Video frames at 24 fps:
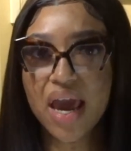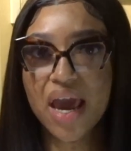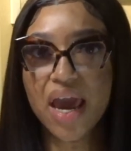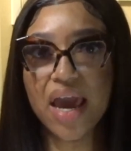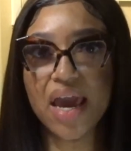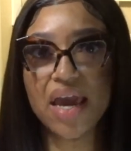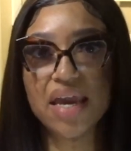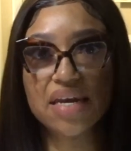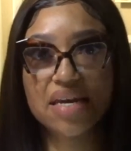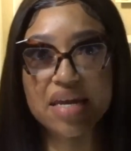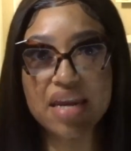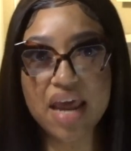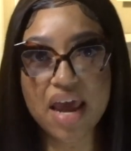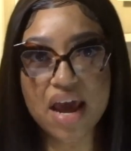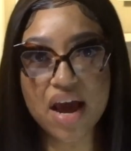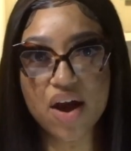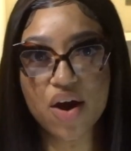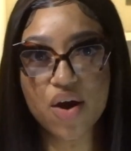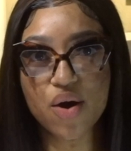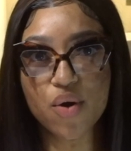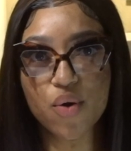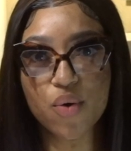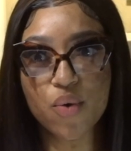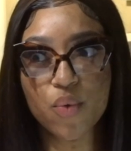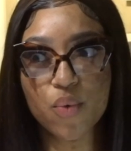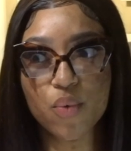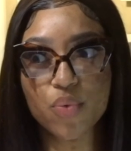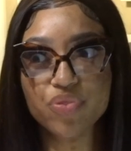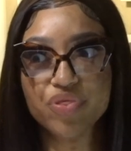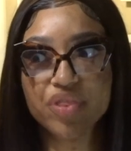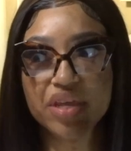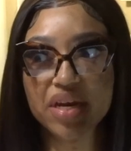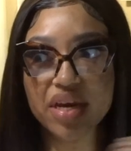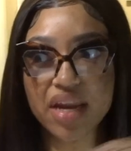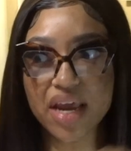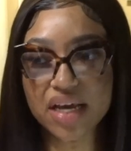and now
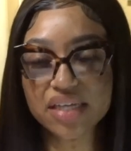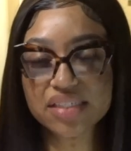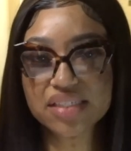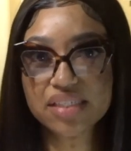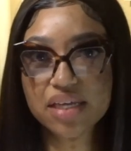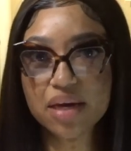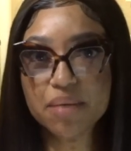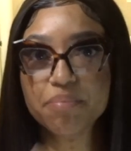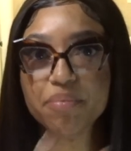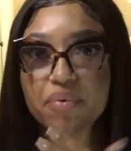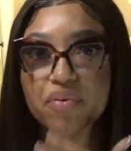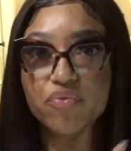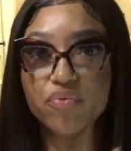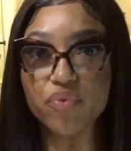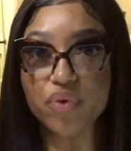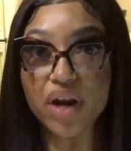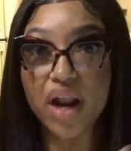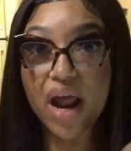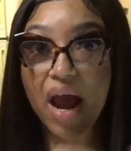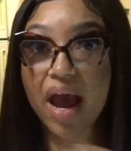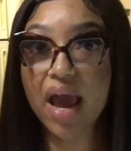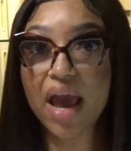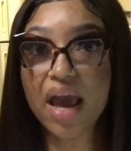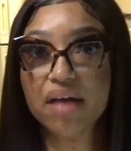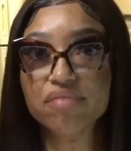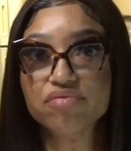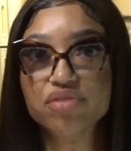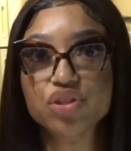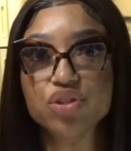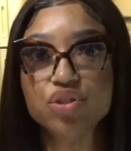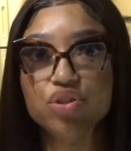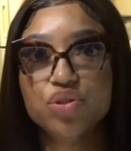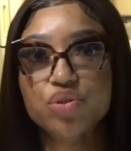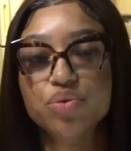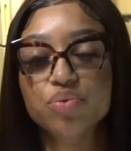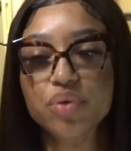the next step of what I have to
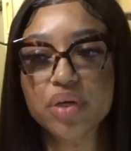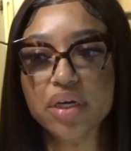do